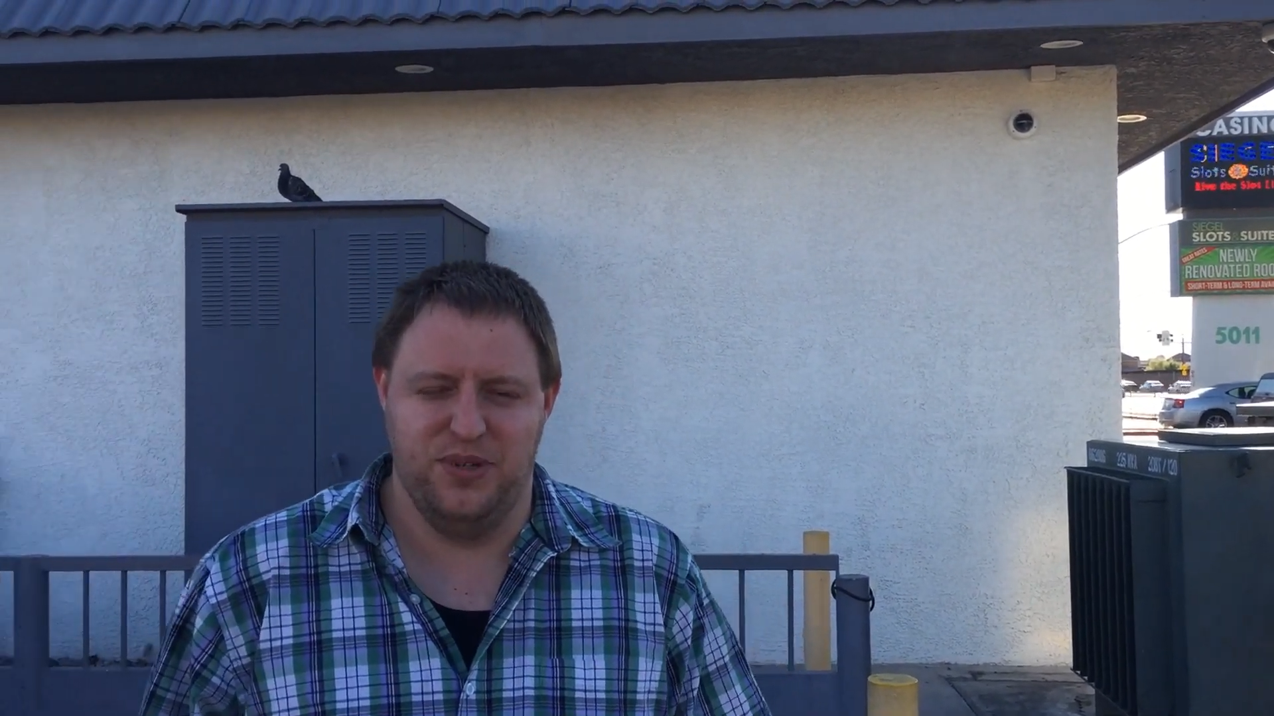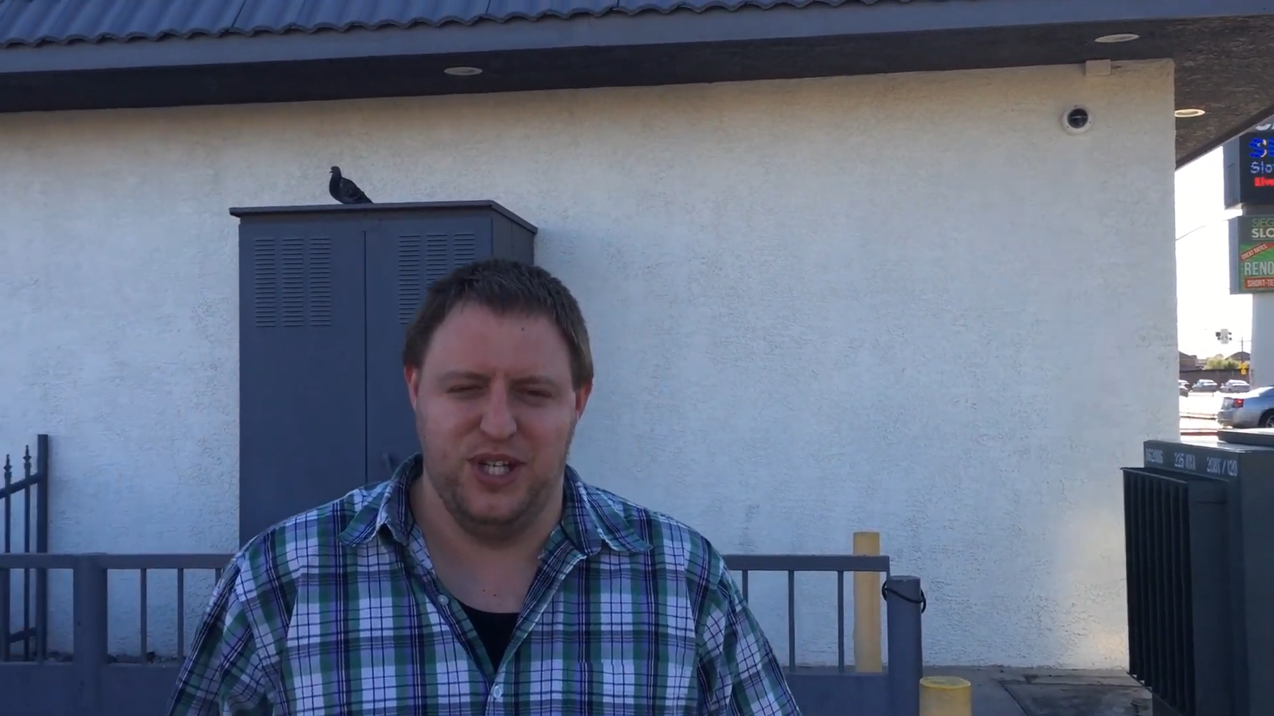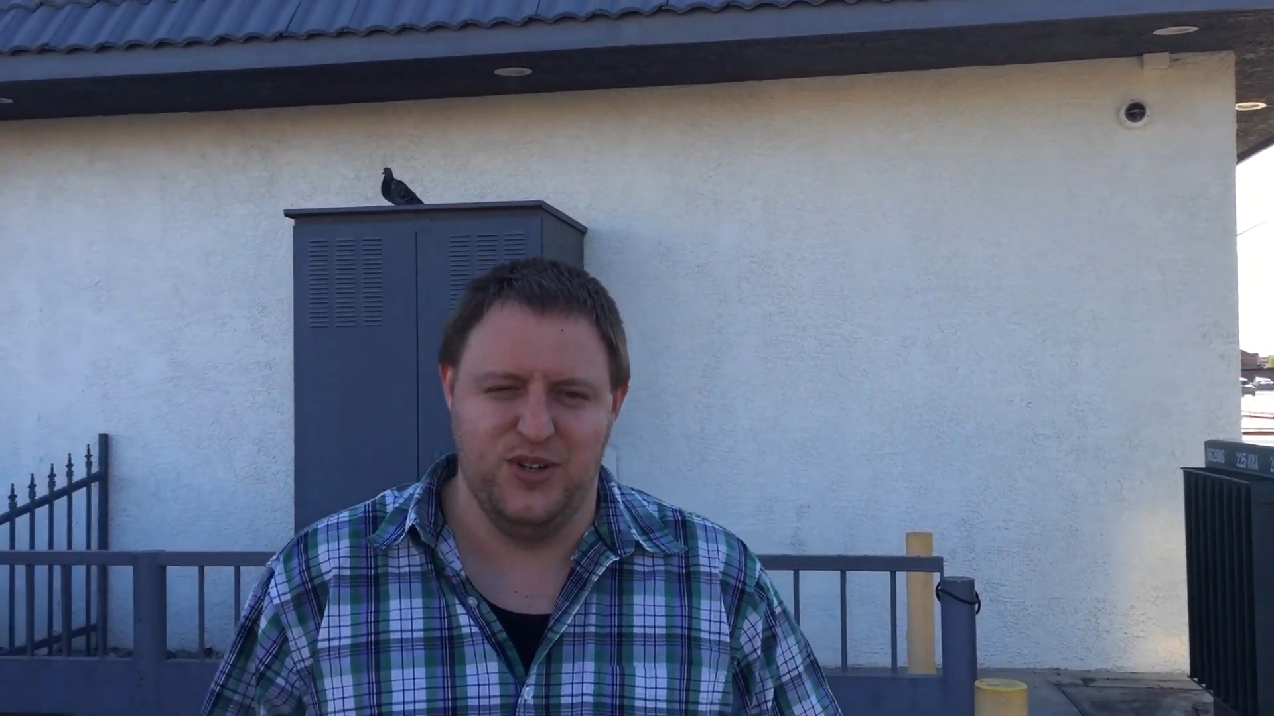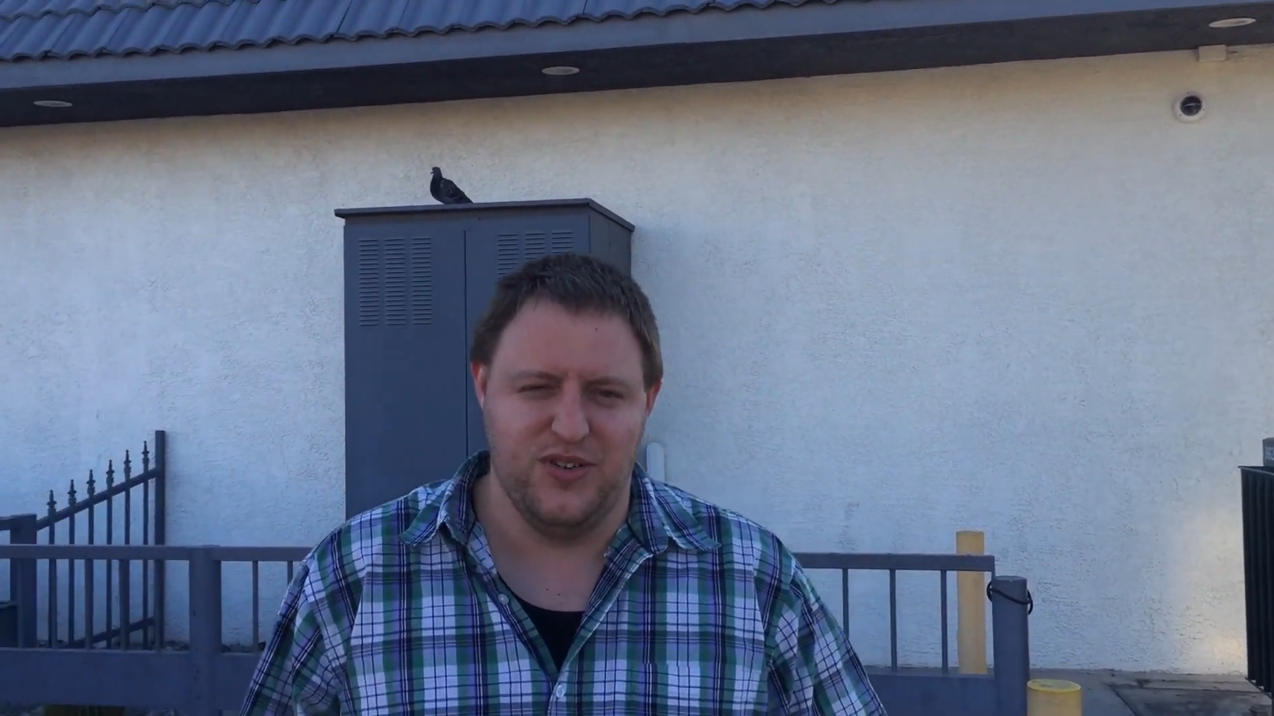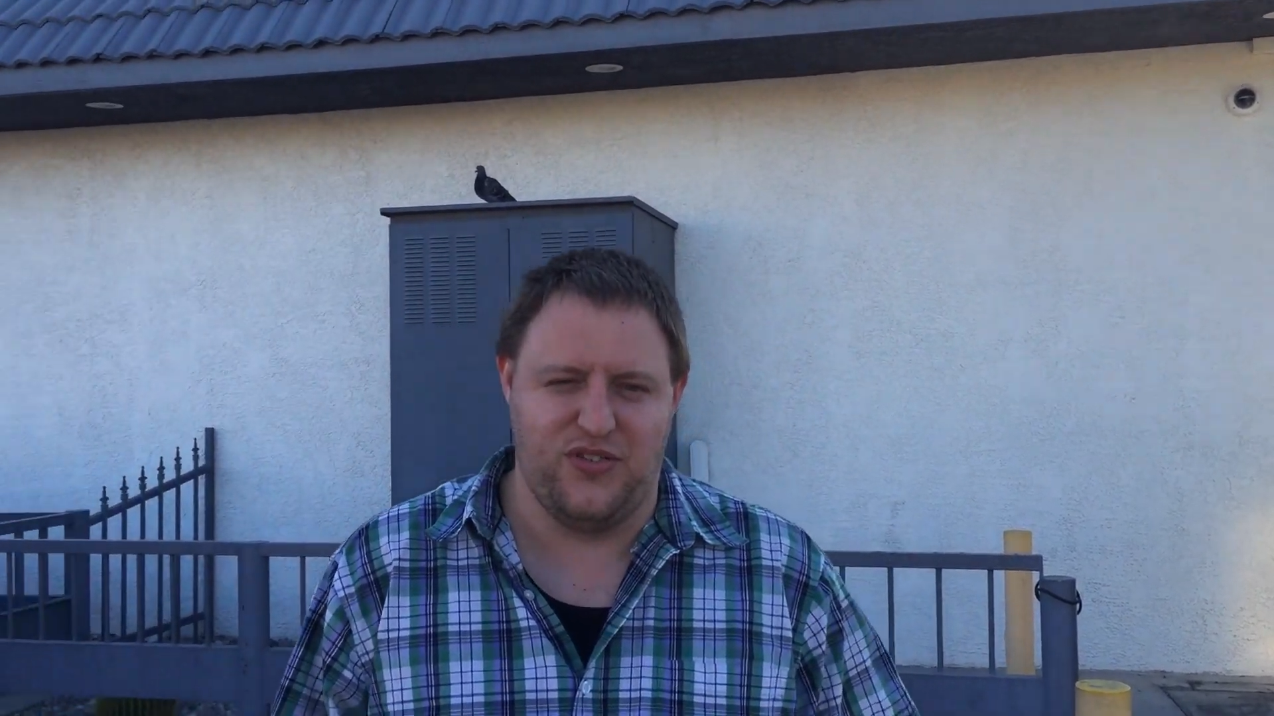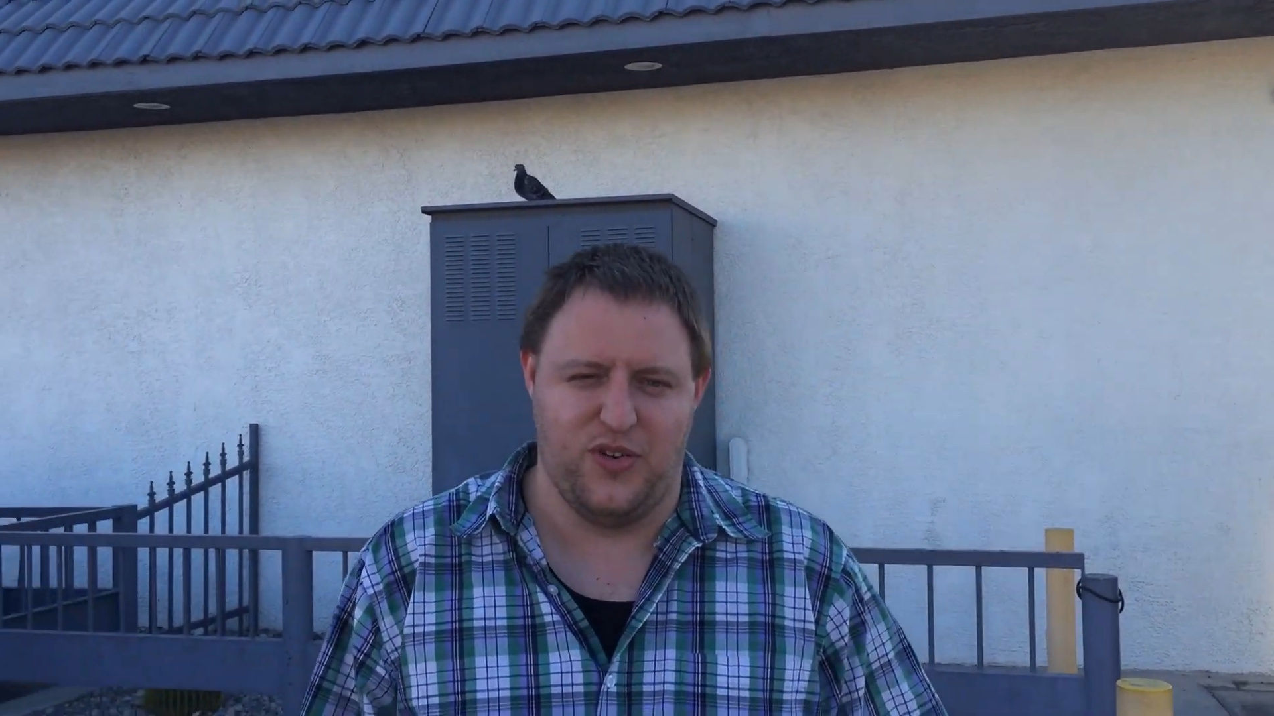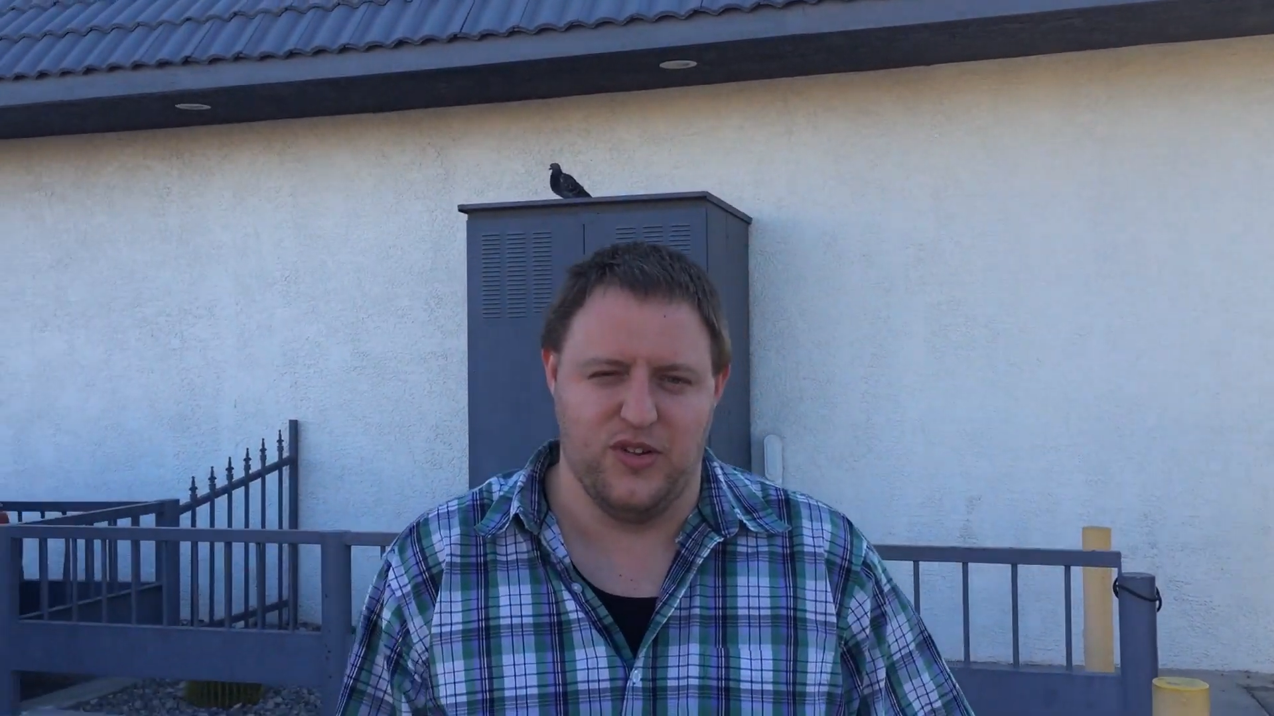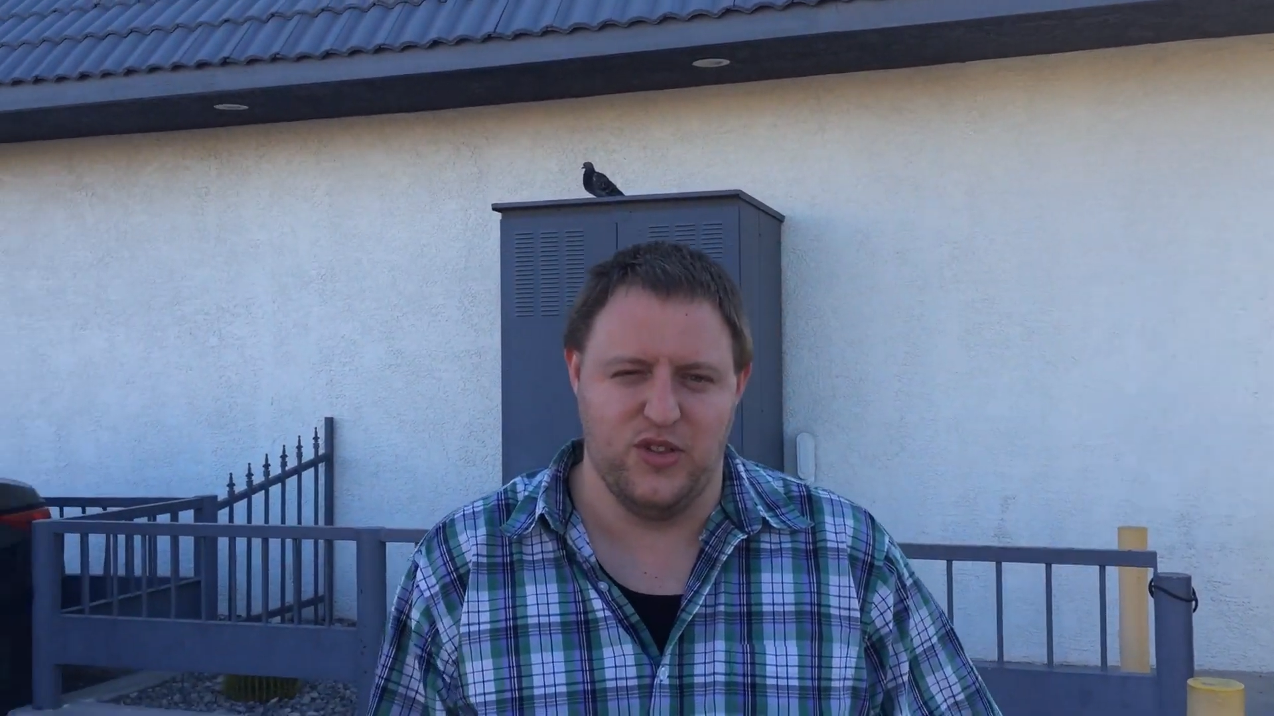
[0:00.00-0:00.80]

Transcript: beautiful